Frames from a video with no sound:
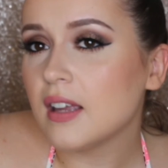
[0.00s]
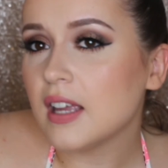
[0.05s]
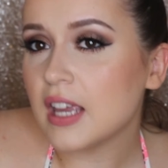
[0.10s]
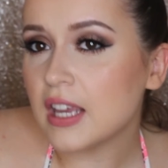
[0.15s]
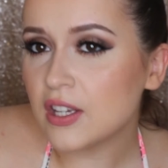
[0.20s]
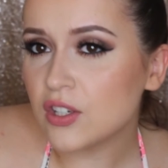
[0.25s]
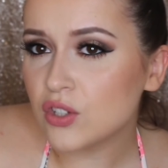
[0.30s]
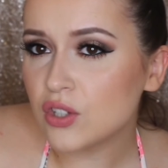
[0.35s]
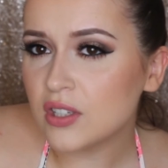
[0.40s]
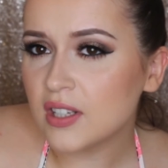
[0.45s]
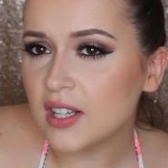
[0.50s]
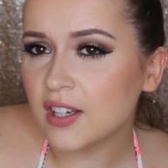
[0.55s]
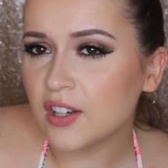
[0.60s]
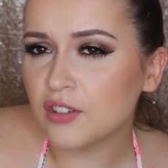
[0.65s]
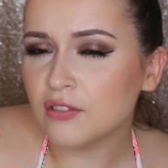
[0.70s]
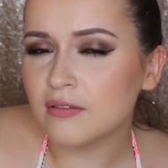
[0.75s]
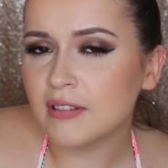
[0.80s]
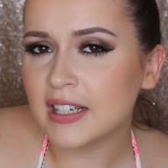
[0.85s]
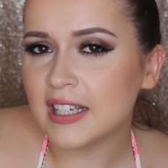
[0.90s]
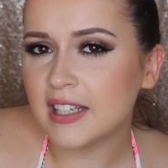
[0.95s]
It's just like
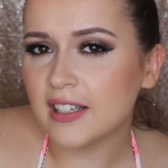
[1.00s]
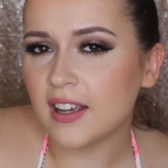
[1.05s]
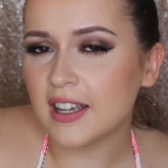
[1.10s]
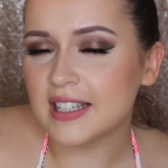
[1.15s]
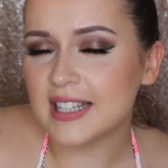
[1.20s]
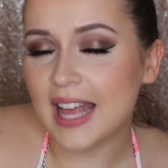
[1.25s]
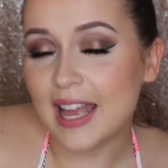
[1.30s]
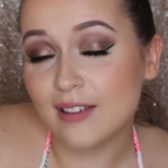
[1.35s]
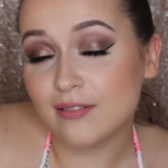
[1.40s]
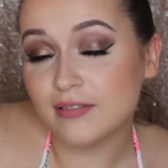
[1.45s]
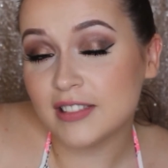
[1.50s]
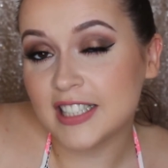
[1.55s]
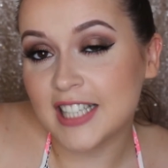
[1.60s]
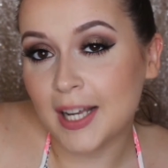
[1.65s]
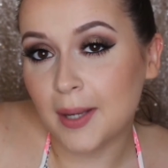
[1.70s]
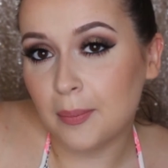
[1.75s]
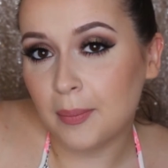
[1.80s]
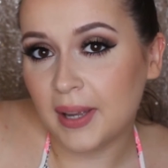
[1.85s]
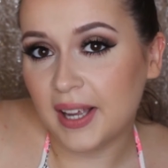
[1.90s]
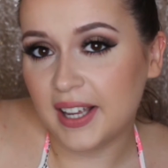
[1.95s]
a really nice
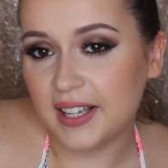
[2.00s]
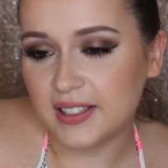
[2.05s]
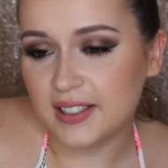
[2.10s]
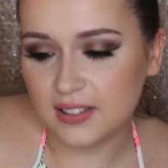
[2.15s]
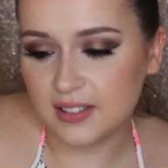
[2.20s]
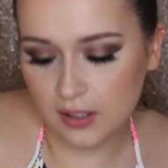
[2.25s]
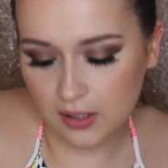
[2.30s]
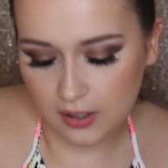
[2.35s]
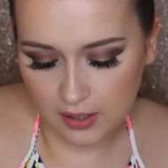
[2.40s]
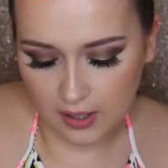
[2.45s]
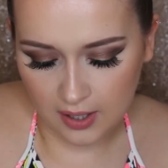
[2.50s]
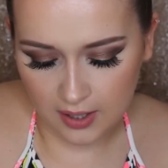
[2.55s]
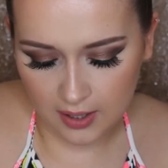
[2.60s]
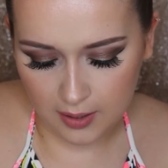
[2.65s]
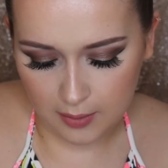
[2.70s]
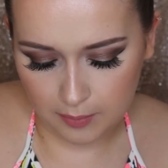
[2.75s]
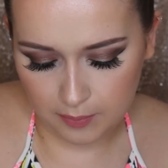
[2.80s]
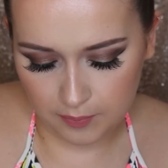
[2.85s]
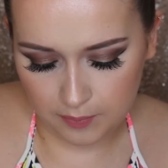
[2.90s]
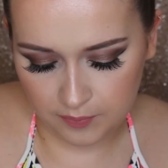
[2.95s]
everyday pink,
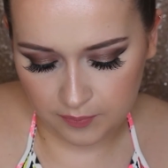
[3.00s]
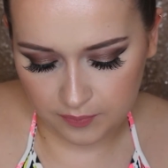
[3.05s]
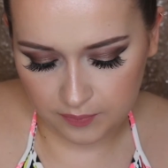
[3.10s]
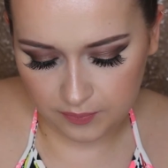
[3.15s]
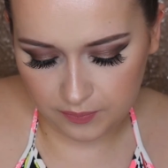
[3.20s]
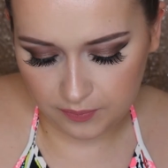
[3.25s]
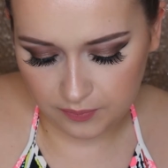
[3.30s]
and